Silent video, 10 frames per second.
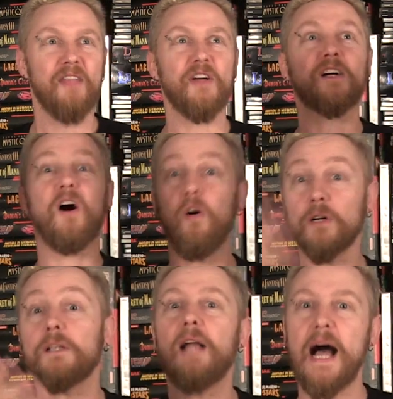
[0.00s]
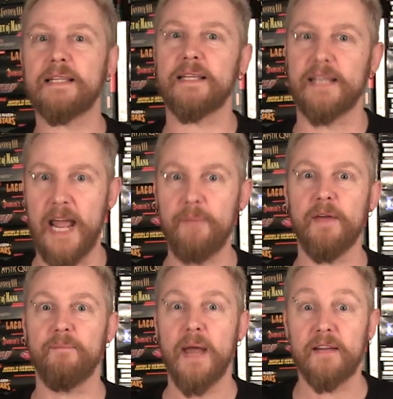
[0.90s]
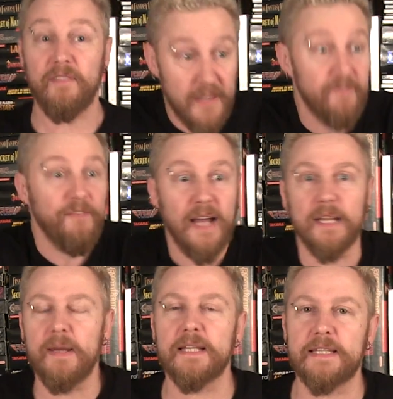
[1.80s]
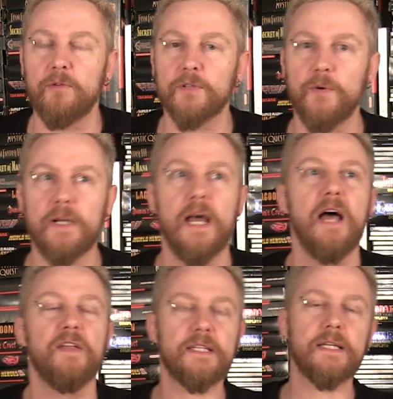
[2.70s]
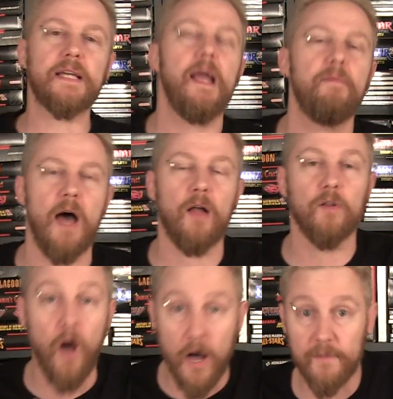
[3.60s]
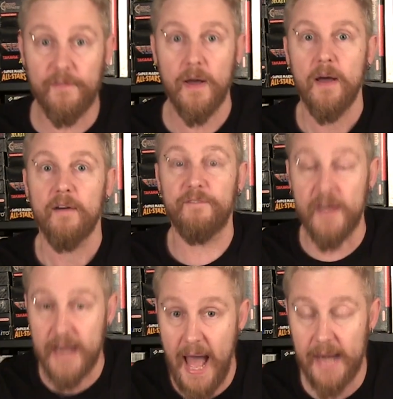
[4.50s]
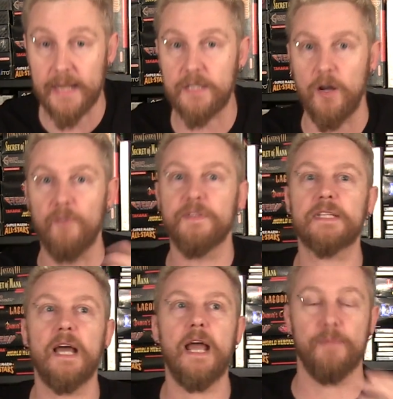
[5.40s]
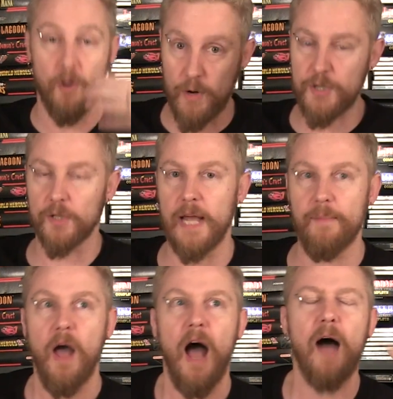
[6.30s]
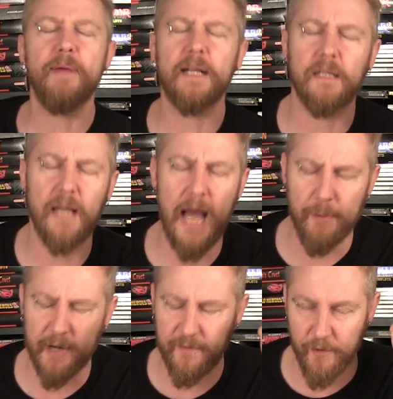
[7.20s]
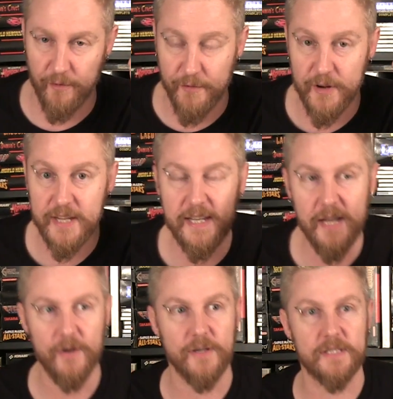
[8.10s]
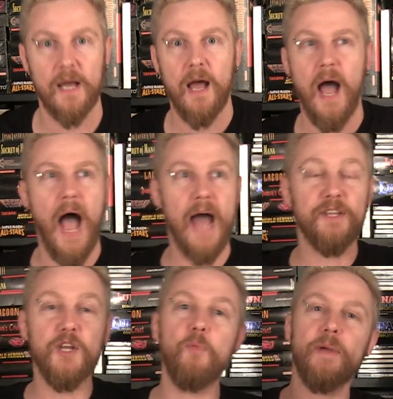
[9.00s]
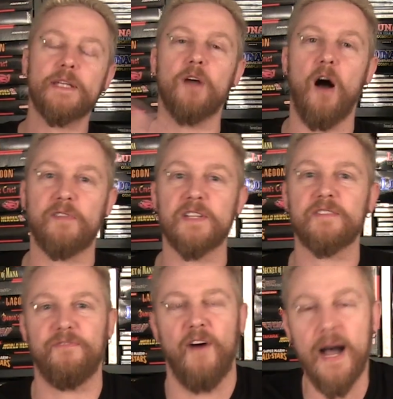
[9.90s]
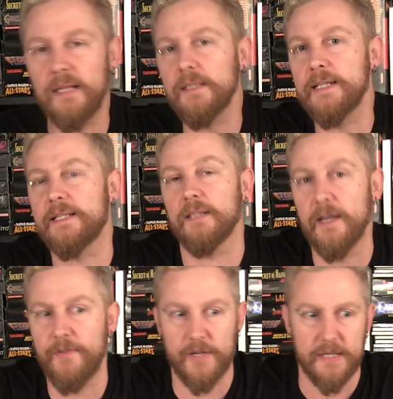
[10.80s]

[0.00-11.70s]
The cult classic game, they've made it, they finally made a sequel to it. This is a game that a lot of fanatics of this game, the original game, have been clamoring for for years, and Ubisoft has finally delivered.